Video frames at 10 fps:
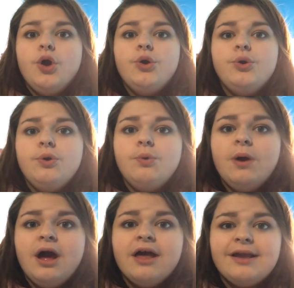
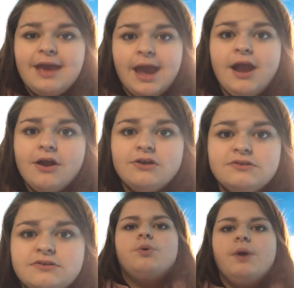Who
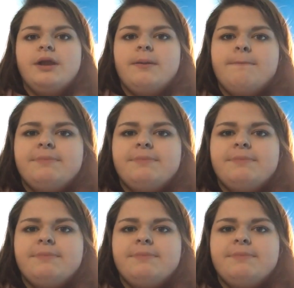cares? Quit